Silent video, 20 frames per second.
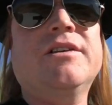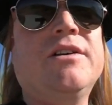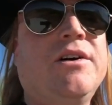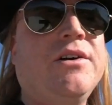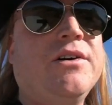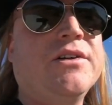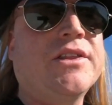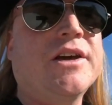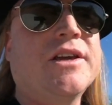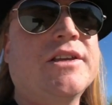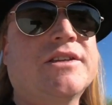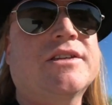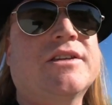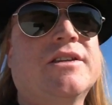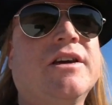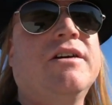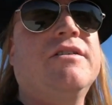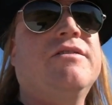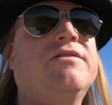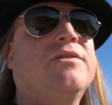all that
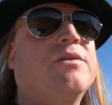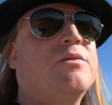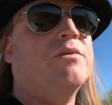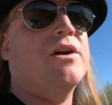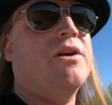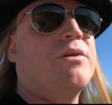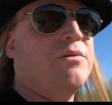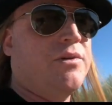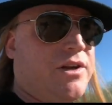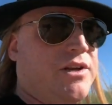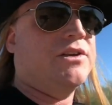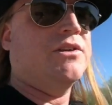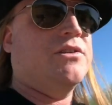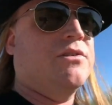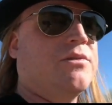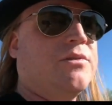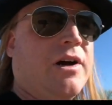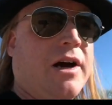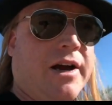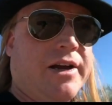stuff the way
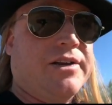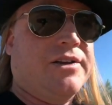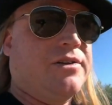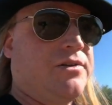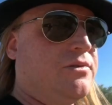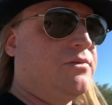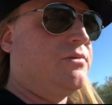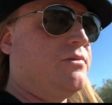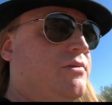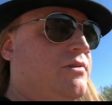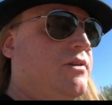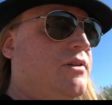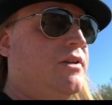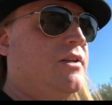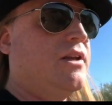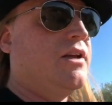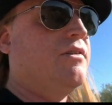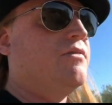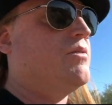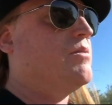I do,
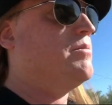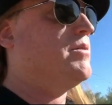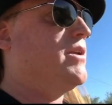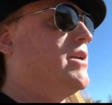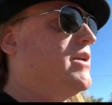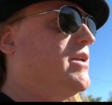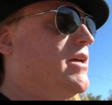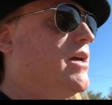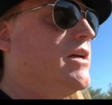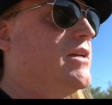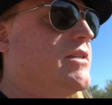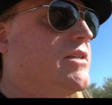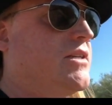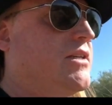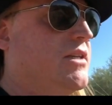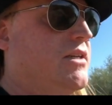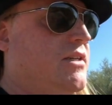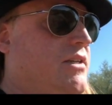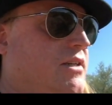everybody does,